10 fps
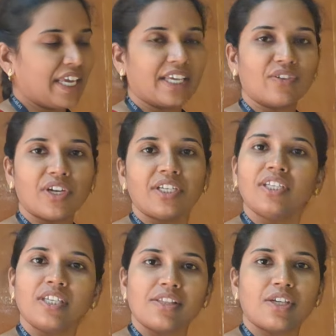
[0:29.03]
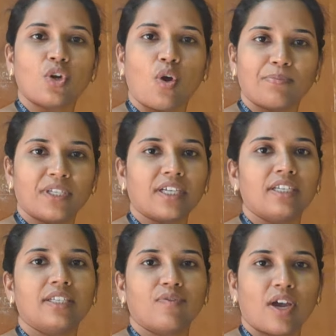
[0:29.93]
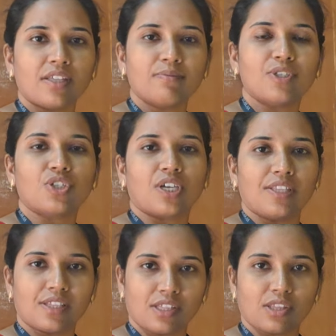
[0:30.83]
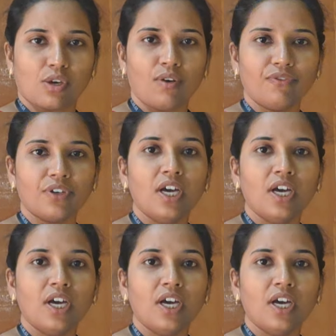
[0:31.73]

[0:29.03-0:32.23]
A grating is an optical device which consists of